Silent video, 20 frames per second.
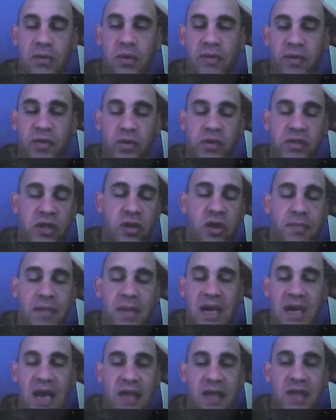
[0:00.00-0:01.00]
we've also
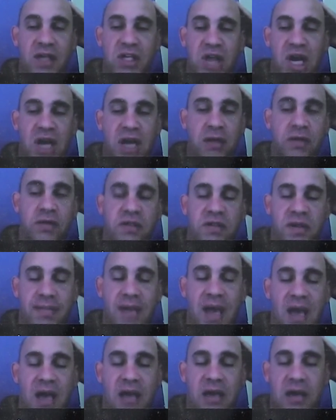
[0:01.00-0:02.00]
got many other channels
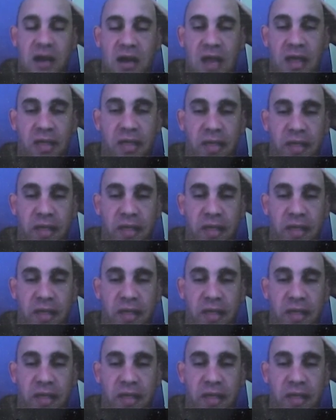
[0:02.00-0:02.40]
to market